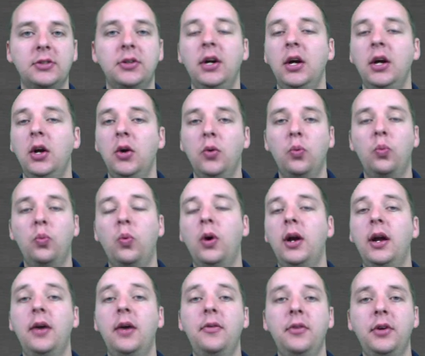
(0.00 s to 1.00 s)
or
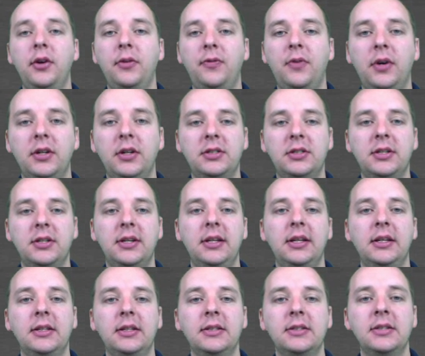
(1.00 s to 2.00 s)
whatever your function
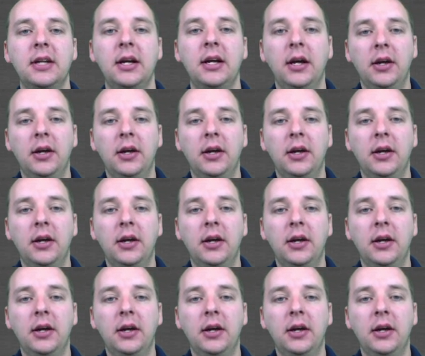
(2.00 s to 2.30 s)
is,